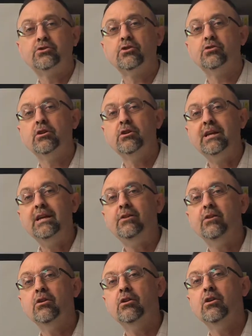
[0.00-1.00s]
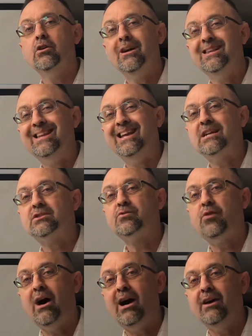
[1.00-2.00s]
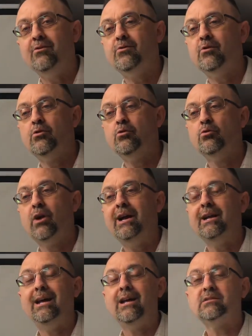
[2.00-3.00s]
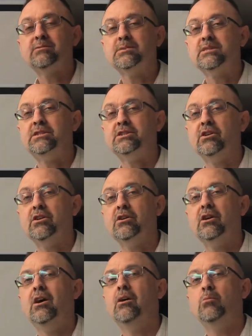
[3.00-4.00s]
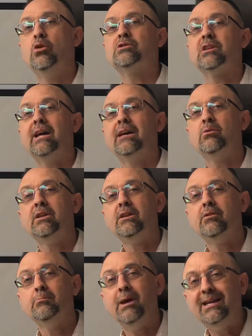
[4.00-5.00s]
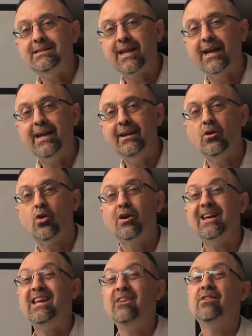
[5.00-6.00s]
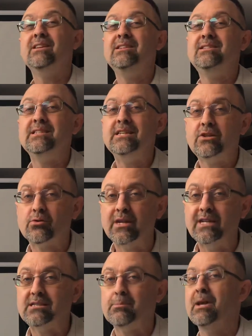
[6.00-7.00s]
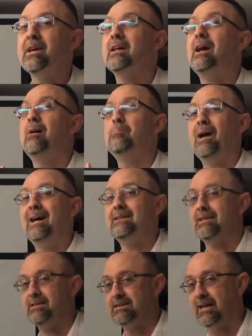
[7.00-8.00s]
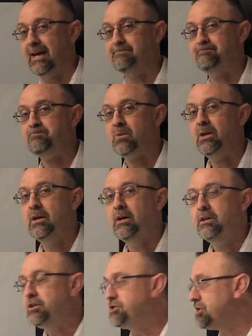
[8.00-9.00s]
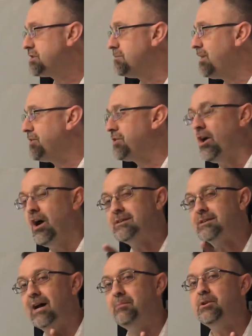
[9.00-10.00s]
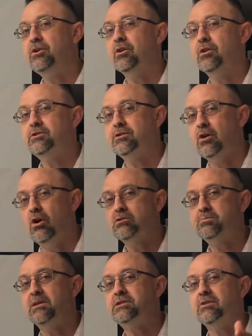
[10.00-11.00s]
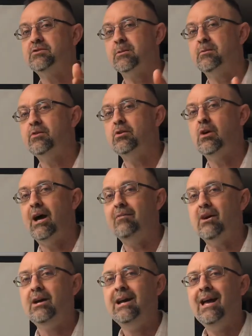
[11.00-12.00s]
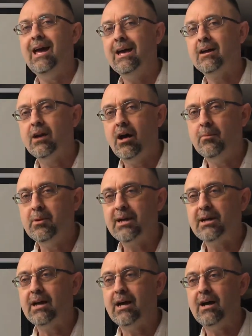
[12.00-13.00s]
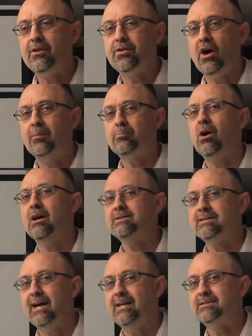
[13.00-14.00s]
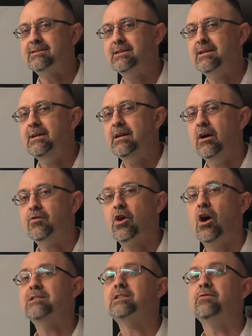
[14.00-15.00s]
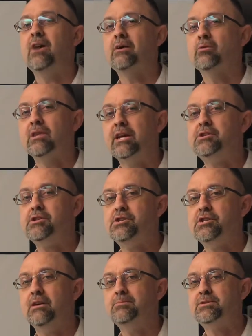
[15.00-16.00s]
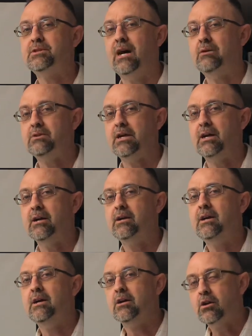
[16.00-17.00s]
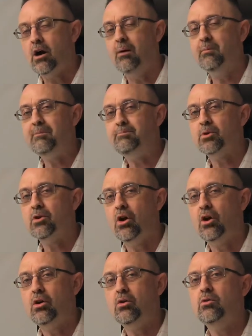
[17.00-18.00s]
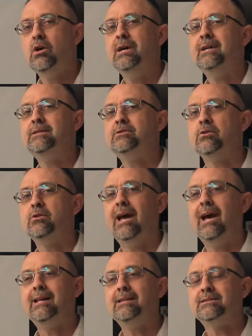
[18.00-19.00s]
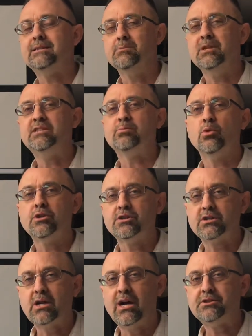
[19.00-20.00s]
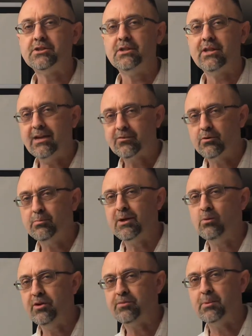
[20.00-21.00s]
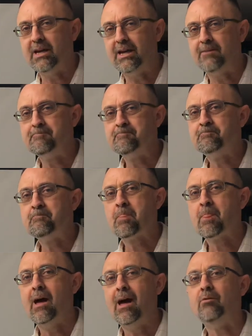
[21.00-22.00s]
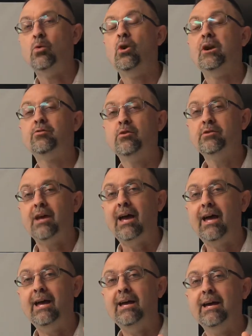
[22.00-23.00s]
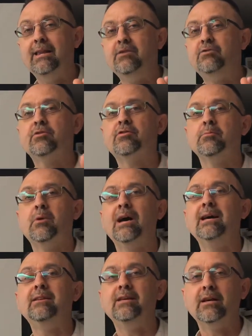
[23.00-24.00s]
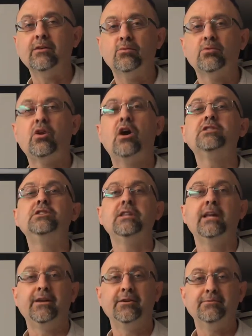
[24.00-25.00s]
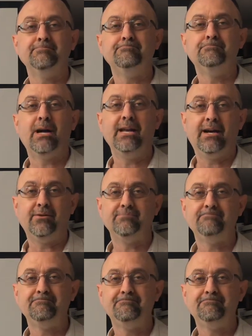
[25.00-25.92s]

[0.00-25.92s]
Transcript: So they'll either in the next five rate announcements this year most likely will either maintain or even decrease depending on how bad things get. These are just some of my thoughts. I'd be curious to know, especially if some of you have an economic uh, thought process of cause and effect relationships out there. Comment below so that it stimulates more discussion. Thanks for being with me. Have a wonderful day. And these are some ideas. We'll talk to you later. Bye now.